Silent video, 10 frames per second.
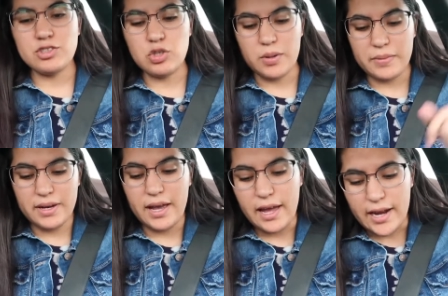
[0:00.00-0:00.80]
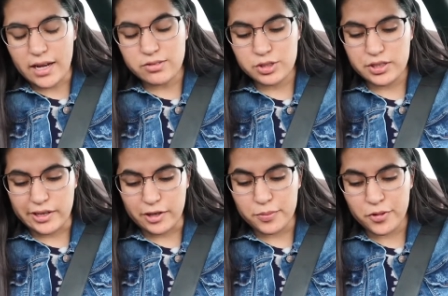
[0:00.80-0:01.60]
so I'm gonna head out to the
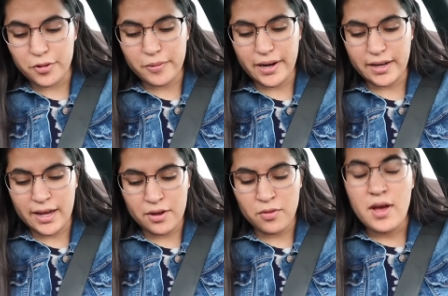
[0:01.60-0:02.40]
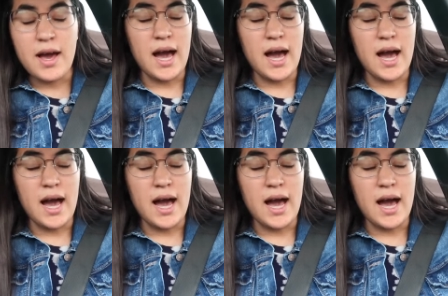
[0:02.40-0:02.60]
airport right now.